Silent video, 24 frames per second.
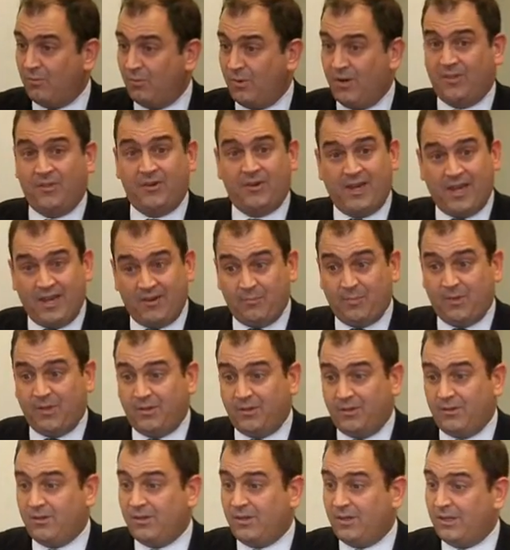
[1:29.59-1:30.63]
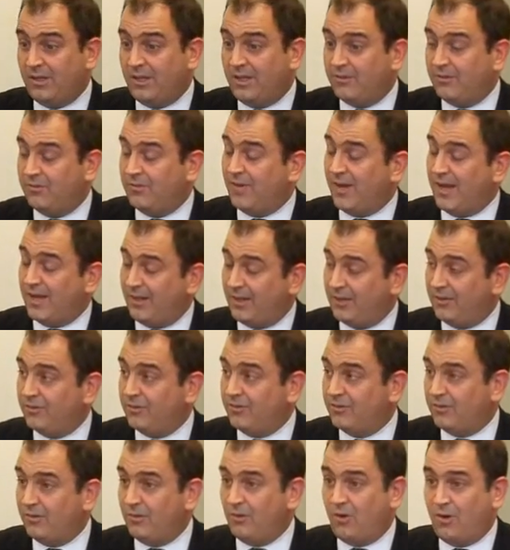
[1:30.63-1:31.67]
Where there have been alleged
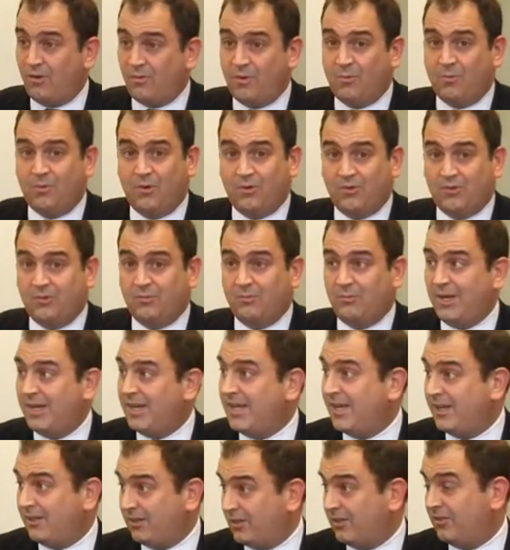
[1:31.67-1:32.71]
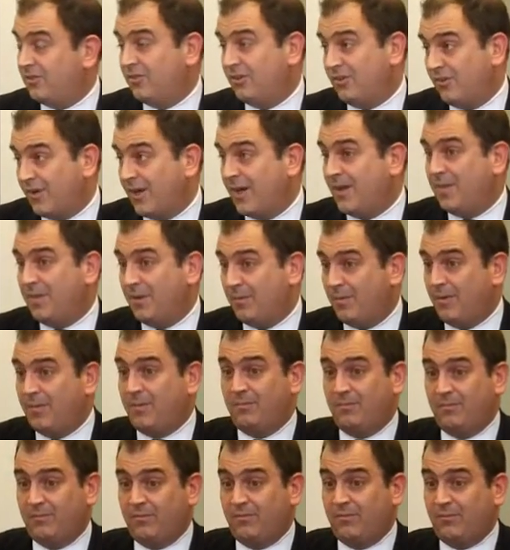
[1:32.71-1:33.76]
violations of the law, we work to mediate and conciliate them.
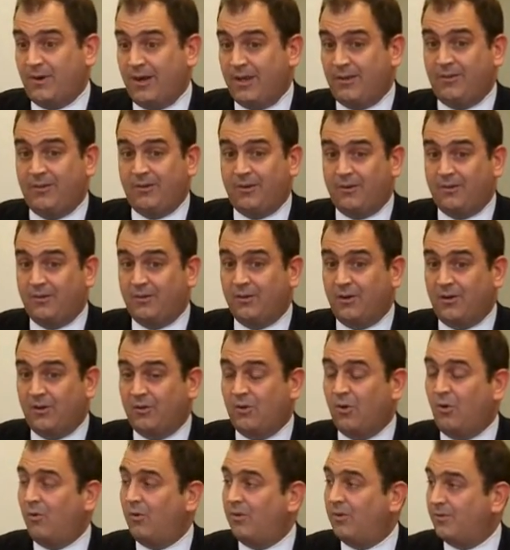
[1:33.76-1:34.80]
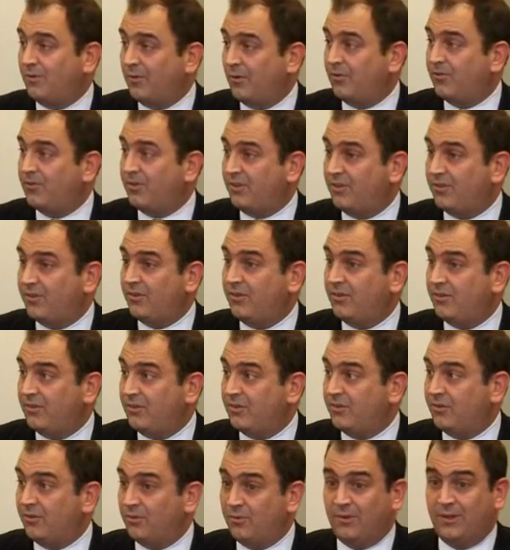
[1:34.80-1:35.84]
And frankly, our goal in the first instance
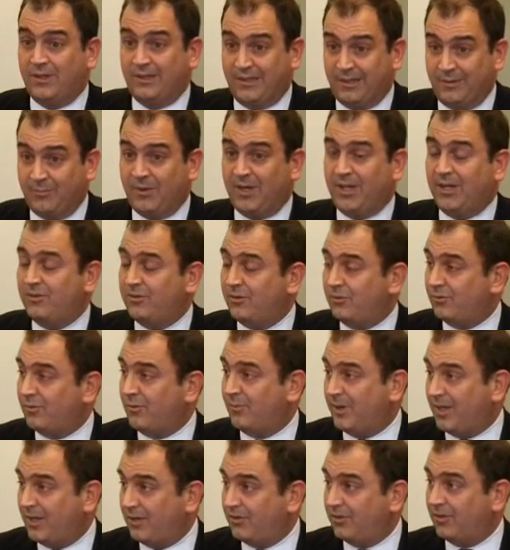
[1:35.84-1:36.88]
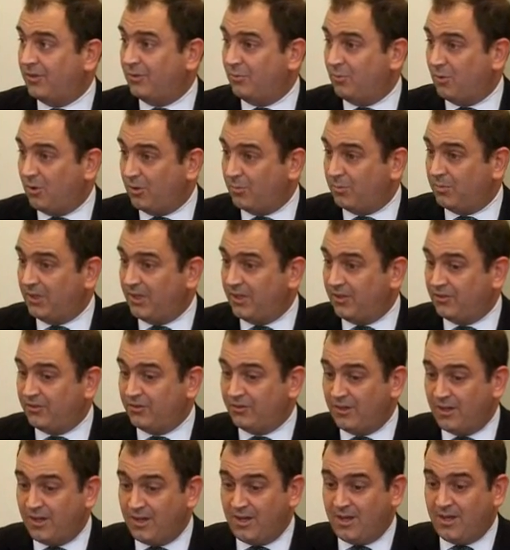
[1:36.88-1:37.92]
is to eliminate discrimination in the workplace.